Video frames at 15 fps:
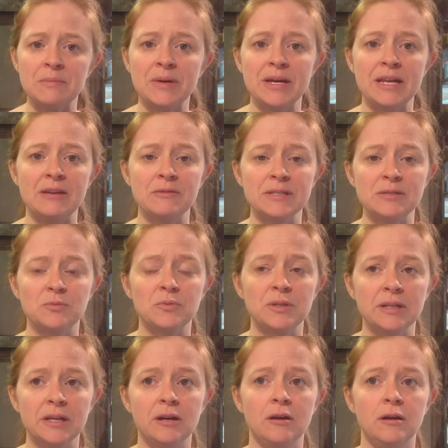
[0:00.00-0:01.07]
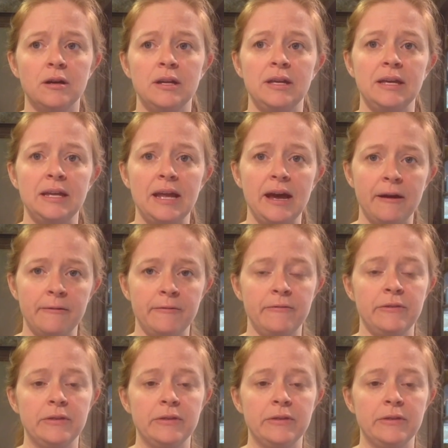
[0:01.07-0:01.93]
but it was really hard to get out of